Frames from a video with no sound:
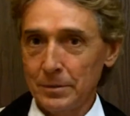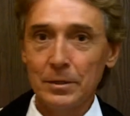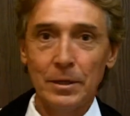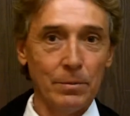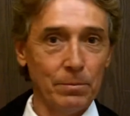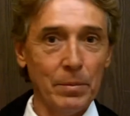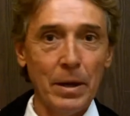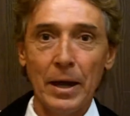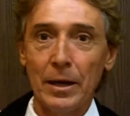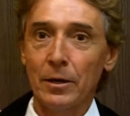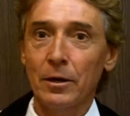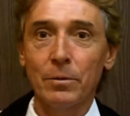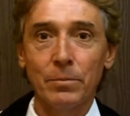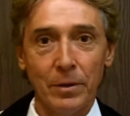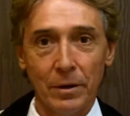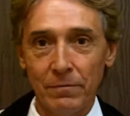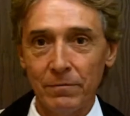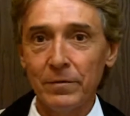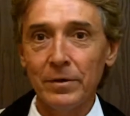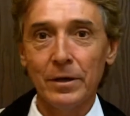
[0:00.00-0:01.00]
get back on
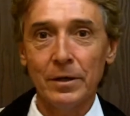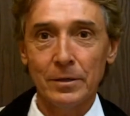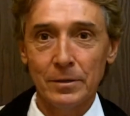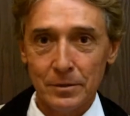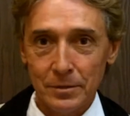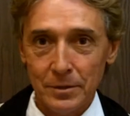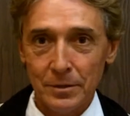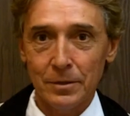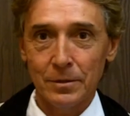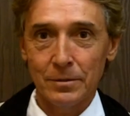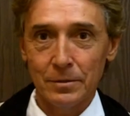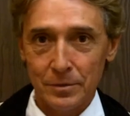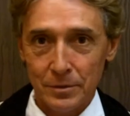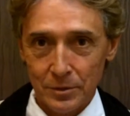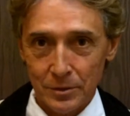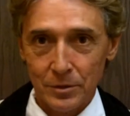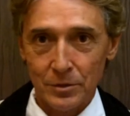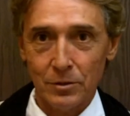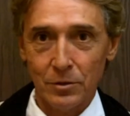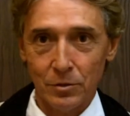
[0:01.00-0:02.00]
my feet
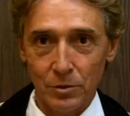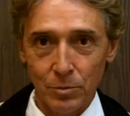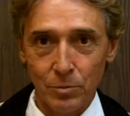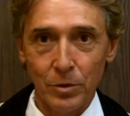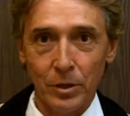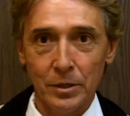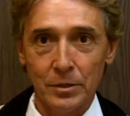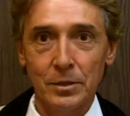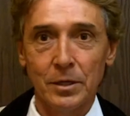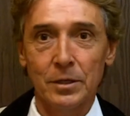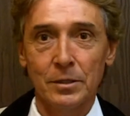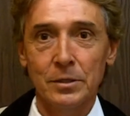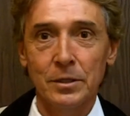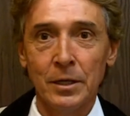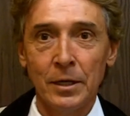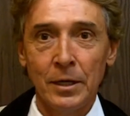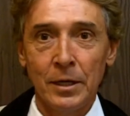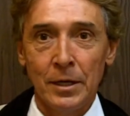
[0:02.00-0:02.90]
to start the process.